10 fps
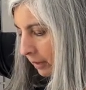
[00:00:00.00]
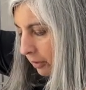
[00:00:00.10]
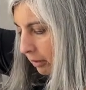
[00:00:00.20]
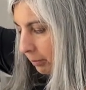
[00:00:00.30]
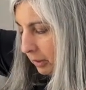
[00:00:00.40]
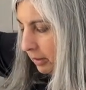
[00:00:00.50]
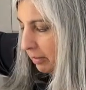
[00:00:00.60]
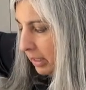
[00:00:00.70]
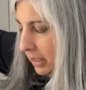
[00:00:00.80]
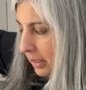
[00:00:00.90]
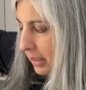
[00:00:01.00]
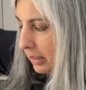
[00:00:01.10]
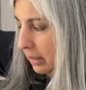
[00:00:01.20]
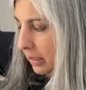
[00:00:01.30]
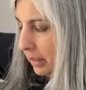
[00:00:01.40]
So I'm just giving it a
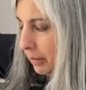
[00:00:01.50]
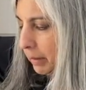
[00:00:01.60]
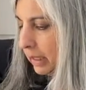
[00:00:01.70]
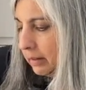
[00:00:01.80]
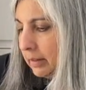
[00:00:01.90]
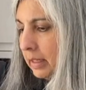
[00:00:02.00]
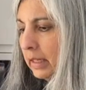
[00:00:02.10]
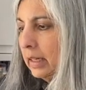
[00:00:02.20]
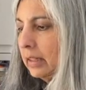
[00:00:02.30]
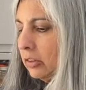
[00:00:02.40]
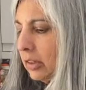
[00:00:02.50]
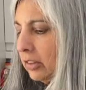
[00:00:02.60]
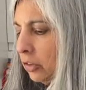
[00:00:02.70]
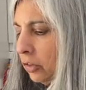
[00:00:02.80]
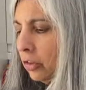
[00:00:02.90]
little mix.
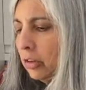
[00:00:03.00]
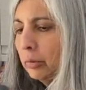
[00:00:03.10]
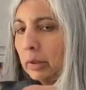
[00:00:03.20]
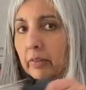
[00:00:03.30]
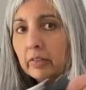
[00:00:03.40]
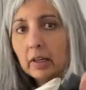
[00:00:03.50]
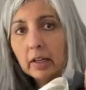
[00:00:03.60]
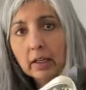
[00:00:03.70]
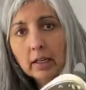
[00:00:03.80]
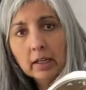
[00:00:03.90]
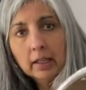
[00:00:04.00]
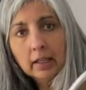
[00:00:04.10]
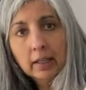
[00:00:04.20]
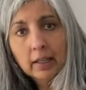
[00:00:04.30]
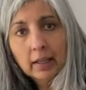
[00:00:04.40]
I'll just show you what I've done.
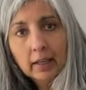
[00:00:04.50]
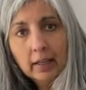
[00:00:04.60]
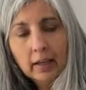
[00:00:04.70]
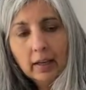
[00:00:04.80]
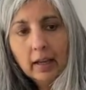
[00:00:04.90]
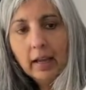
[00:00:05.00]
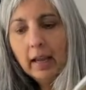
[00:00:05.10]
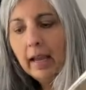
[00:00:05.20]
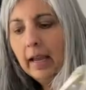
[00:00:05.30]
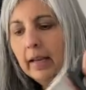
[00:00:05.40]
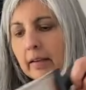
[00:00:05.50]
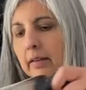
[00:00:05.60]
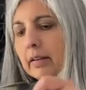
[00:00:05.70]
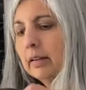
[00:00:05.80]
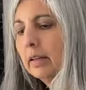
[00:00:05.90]
And
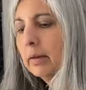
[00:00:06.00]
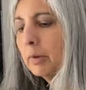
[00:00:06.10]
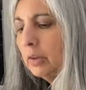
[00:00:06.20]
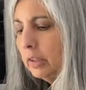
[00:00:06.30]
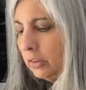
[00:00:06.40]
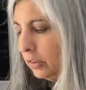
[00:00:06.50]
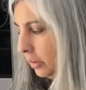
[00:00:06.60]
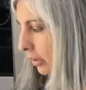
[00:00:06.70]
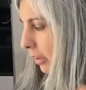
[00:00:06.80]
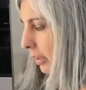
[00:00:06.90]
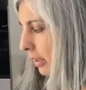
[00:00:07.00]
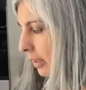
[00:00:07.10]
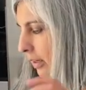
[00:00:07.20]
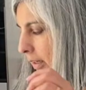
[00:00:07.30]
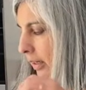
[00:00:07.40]
I'm going to
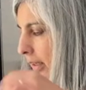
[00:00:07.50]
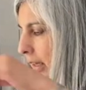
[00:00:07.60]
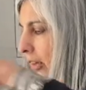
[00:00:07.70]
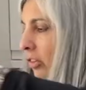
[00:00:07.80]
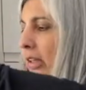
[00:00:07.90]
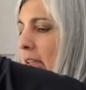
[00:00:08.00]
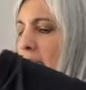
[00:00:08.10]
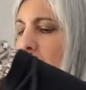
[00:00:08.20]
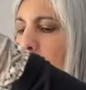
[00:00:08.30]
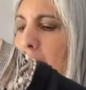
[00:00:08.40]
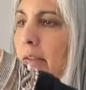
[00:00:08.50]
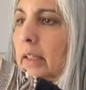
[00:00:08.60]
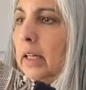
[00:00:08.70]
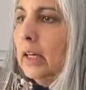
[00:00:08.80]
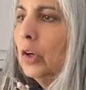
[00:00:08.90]
actually give it a bit
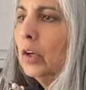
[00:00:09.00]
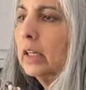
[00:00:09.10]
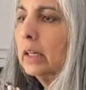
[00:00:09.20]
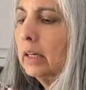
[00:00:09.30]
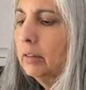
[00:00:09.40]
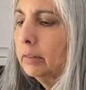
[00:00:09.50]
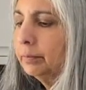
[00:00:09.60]
longer now.